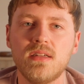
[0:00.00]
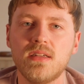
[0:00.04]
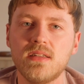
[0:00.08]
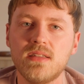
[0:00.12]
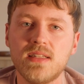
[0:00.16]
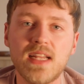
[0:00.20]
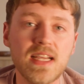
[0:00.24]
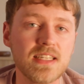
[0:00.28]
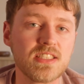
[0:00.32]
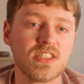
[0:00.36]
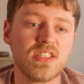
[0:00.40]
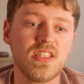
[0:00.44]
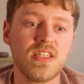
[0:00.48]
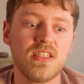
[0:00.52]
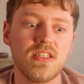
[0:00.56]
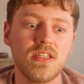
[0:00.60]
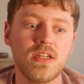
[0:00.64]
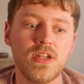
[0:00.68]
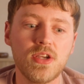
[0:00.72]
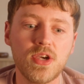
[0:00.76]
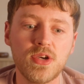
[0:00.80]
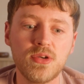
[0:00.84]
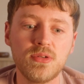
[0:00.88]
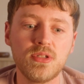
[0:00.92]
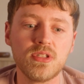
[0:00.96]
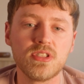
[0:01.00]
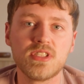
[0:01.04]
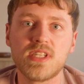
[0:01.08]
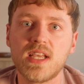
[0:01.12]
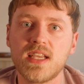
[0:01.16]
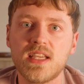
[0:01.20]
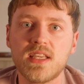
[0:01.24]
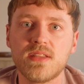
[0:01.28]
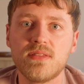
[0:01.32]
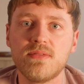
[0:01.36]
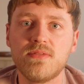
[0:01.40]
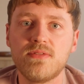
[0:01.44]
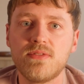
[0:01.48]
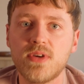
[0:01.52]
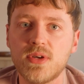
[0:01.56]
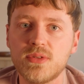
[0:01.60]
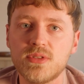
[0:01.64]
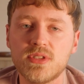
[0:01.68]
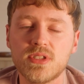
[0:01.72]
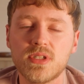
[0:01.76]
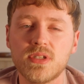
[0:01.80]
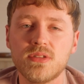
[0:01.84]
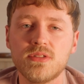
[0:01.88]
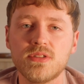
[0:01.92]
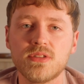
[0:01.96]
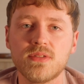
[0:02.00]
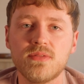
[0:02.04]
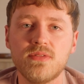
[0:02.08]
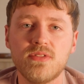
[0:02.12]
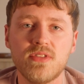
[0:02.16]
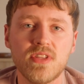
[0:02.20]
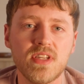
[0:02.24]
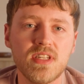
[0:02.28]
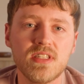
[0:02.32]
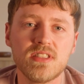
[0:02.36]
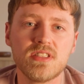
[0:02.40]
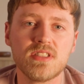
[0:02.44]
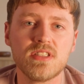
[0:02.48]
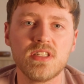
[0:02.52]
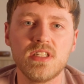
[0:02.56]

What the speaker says: Next thing you know, you're taking photos of things